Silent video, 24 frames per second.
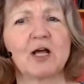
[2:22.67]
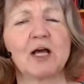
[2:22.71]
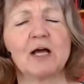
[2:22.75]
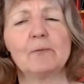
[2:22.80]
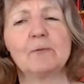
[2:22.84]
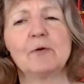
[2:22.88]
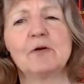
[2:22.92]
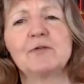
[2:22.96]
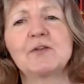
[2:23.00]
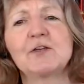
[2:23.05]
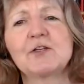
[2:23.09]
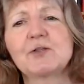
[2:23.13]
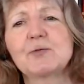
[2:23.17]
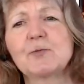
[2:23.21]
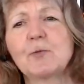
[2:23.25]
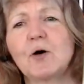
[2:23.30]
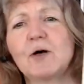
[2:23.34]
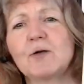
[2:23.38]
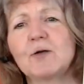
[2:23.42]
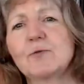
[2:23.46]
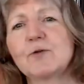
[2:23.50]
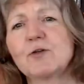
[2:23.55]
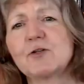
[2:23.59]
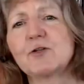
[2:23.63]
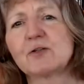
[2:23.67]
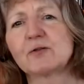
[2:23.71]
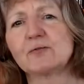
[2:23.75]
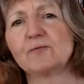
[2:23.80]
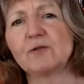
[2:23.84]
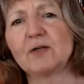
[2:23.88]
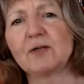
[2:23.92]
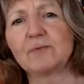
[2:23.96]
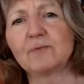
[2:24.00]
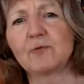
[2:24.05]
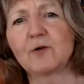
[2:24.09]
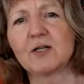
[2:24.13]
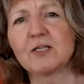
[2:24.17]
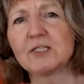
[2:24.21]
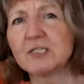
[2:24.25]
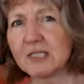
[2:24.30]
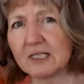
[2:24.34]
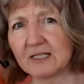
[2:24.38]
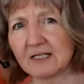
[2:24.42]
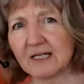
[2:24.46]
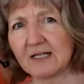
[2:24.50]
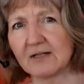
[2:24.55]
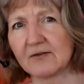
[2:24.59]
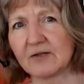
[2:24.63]
but this one was reprinted
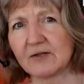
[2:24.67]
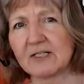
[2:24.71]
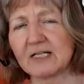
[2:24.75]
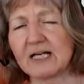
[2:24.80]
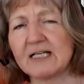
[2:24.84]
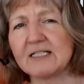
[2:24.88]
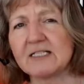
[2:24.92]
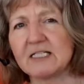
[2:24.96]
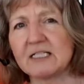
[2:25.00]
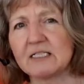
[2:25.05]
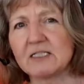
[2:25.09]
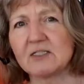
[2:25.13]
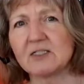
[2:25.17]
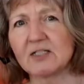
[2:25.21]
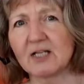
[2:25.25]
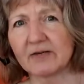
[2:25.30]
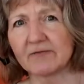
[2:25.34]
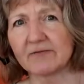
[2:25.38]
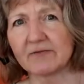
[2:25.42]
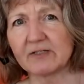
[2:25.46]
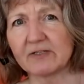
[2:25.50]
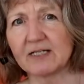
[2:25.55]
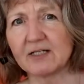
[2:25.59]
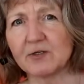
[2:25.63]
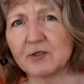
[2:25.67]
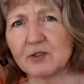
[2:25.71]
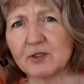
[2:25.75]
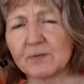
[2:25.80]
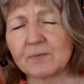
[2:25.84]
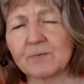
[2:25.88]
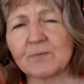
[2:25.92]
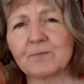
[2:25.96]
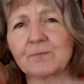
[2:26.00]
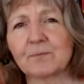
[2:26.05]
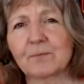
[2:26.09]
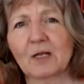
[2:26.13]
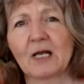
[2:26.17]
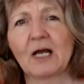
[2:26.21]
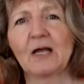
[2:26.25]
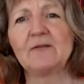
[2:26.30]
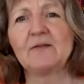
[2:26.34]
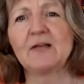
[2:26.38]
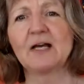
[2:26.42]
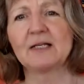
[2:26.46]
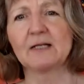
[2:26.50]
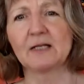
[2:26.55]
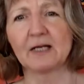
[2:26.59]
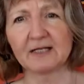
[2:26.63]
in the 1970s and
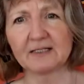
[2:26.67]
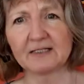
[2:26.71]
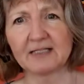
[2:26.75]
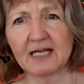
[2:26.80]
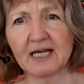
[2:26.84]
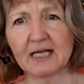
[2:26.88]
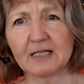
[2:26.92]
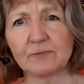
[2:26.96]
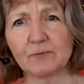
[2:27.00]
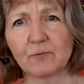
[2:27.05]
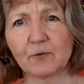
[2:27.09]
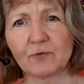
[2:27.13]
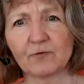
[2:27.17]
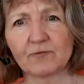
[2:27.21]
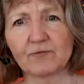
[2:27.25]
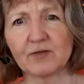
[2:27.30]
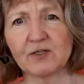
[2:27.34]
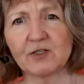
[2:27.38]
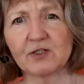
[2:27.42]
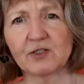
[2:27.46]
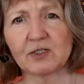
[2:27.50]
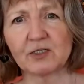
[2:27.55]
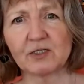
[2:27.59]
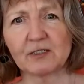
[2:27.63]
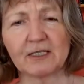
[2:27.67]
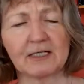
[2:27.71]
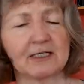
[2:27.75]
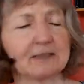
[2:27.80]
then again more recently.